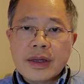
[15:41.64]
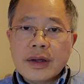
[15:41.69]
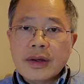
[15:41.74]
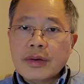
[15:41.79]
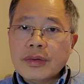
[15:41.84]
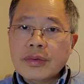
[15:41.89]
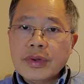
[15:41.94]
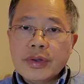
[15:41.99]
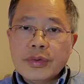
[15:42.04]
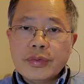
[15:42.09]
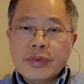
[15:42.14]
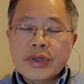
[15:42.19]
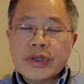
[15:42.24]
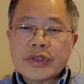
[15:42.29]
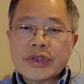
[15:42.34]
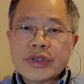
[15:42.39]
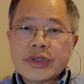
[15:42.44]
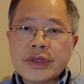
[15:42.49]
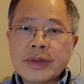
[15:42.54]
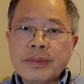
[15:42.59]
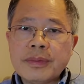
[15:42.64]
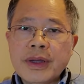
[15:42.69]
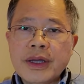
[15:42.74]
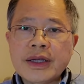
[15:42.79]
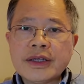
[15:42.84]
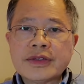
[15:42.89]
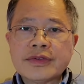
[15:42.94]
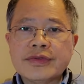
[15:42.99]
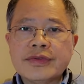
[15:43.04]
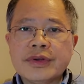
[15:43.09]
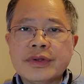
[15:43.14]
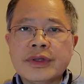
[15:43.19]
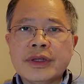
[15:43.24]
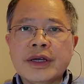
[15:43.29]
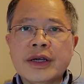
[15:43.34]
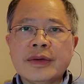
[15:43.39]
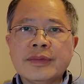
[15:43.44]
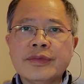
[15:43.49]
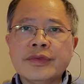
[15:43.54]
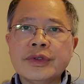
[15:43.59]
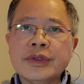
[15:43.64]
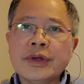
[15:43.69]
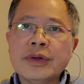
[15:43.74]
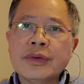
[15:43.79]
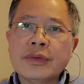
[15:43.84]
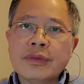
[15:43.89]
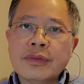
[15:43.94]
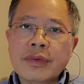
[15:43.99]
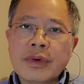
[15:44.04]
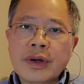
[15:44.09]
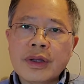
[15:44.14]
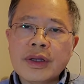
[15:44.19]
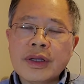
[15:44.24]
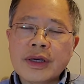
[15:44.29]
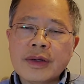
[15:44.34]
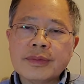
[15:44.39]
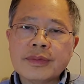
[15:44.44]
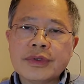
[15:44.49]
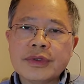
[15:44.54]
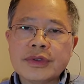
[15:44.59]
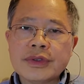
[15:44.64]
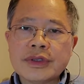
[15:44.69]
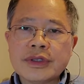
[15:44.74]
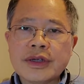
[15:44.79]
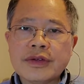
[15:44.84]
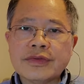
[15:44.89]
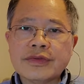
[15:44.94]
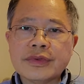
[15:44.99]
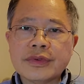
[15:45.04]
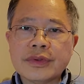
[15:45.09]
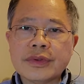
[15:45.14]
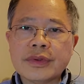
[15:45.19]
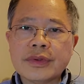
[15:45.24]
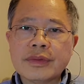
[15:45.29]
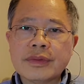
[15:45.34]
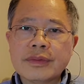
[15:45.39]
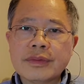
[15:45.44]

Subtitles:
We wish the best for them. We don't want them to suffer.